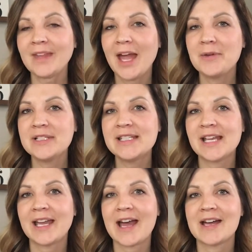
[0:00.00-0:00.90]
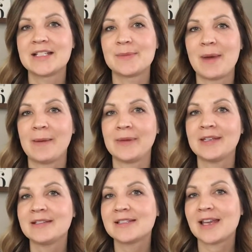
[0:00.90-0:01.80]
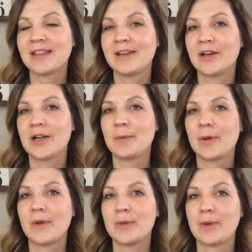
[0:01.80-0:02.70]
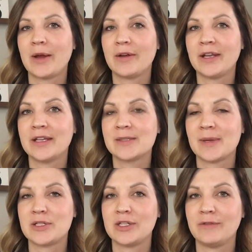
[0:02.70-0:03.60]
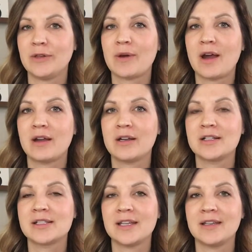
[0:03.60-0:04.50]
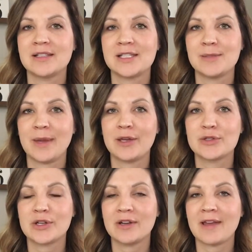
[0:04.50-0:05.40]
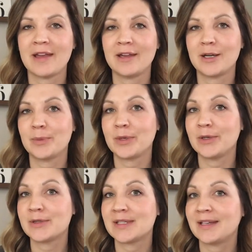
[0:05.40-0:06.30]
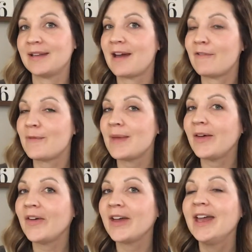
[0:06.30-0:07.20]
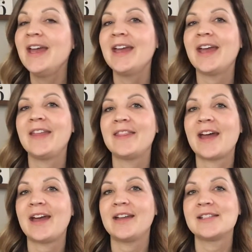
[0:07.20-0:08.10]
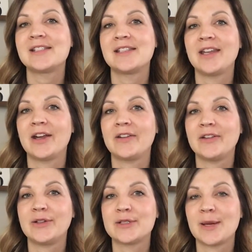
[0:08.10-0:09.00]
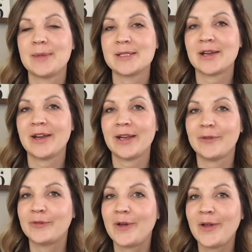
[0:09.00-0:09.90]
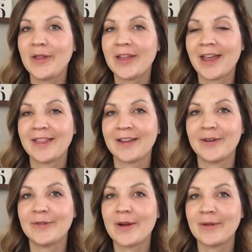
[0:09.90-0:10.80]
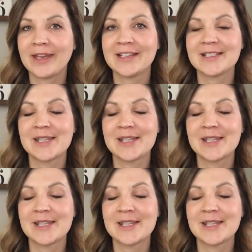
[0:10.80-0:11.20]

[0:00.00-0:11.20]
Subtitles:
I would say as mommies, I think our number one priority, especially if you are nursing, is to make sure that you're producing enough milk and that their little tummies are getting full and they're growing.